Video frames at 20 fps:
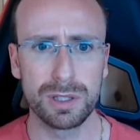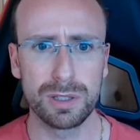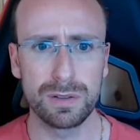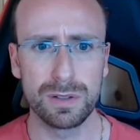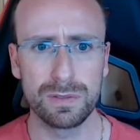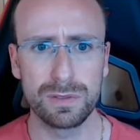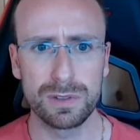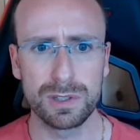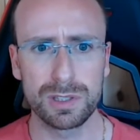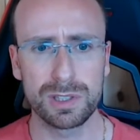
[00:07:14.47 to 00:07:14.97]

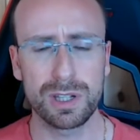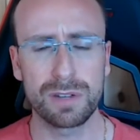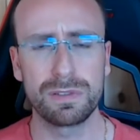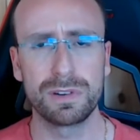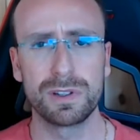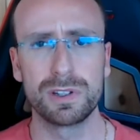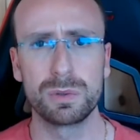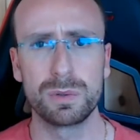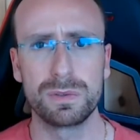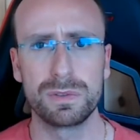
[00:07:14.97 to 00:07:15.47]
even the stuff I
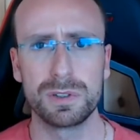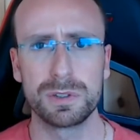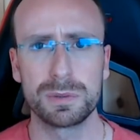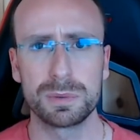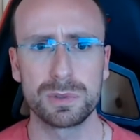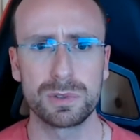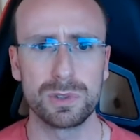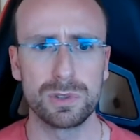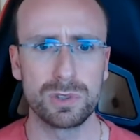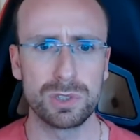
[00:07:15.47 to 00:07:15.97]
do with
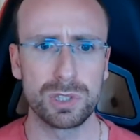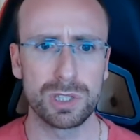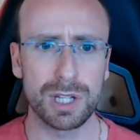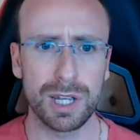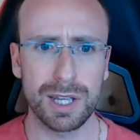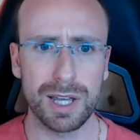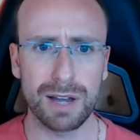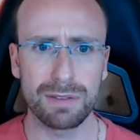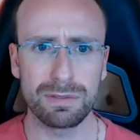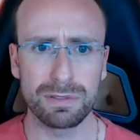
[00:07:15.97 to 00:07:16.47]
Esports News UK, I
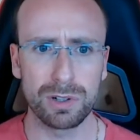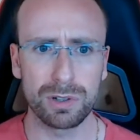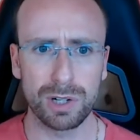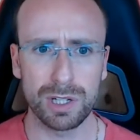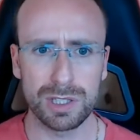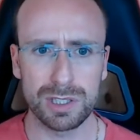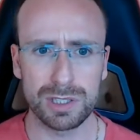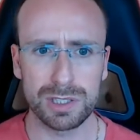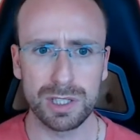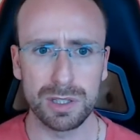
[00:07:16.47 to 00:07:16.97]
have a
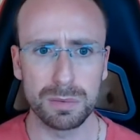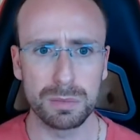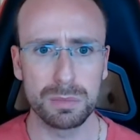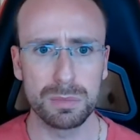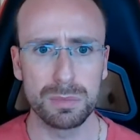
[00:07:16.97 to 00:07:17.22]
great team.